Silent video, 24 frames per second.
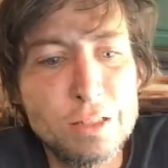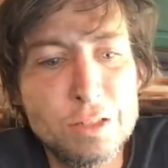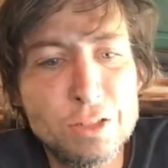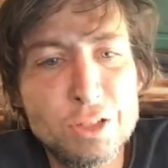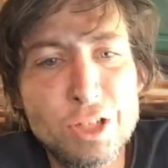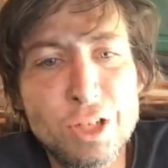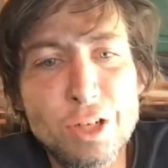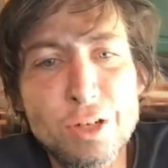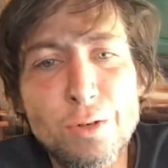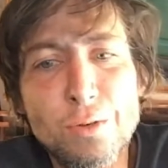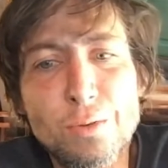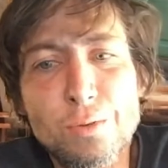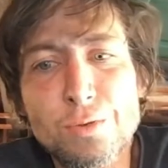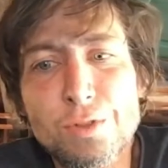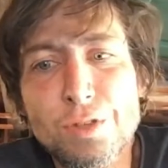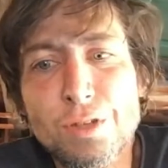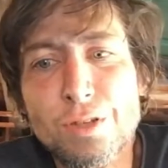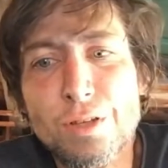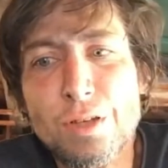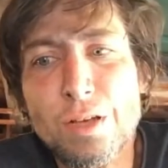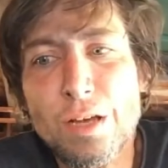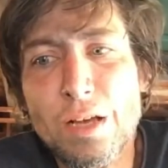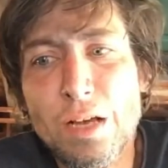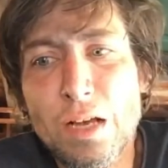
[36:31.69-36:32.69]
don't
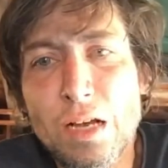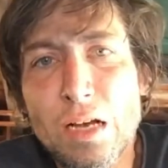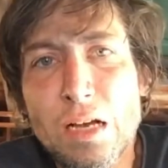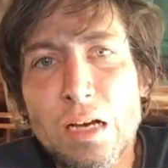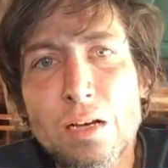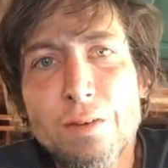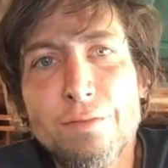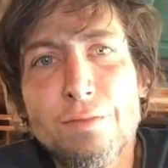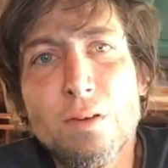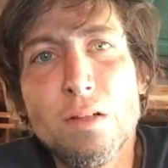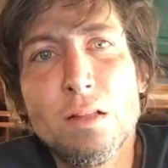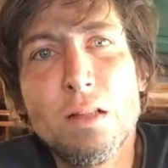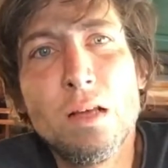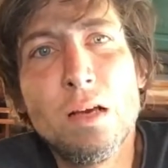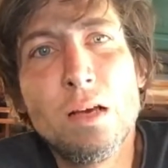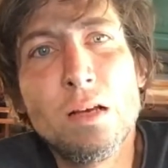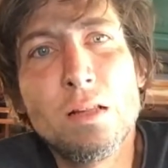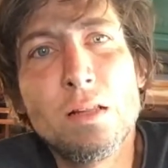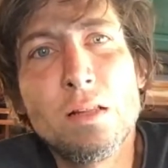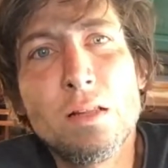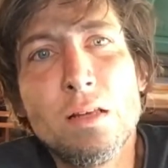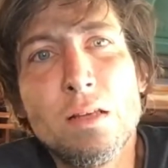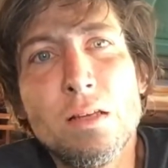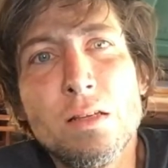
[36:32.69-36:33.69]
have a lot
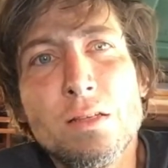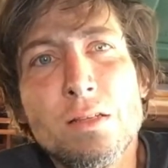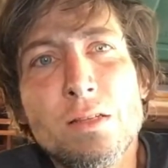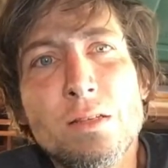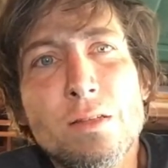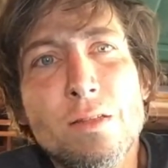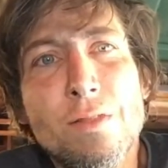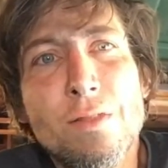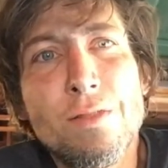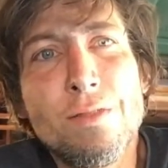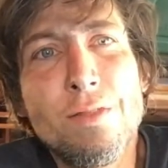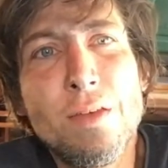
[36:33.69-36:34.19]
of these